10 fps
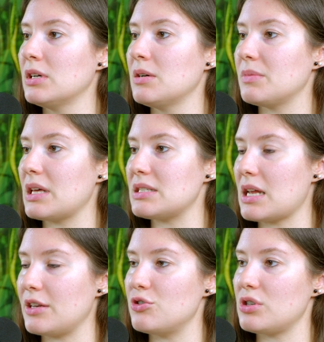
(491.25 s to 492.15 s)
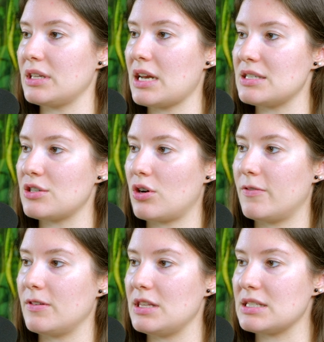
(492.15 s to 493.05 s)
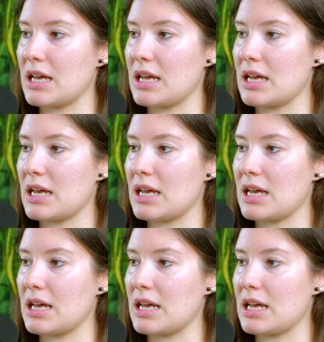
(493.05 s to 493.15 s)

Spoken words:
That's not usually necessary for these